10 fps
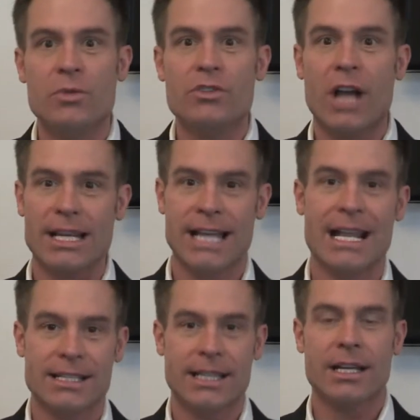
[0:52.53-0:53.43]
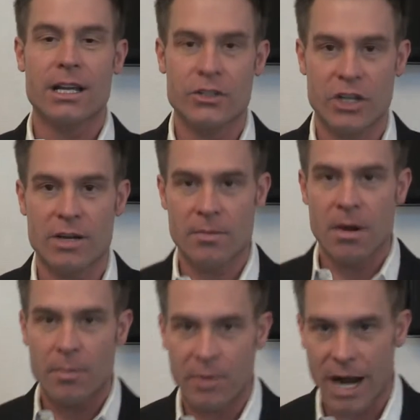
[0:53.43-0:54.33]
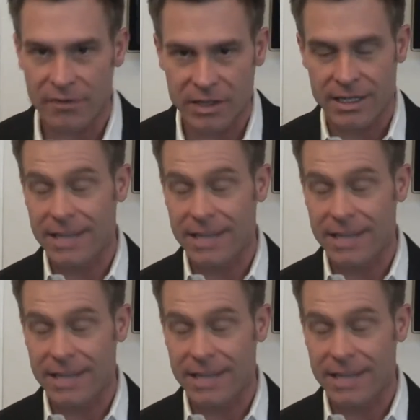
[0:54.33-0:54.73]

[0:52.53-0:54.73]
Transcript: gigantic gym profits.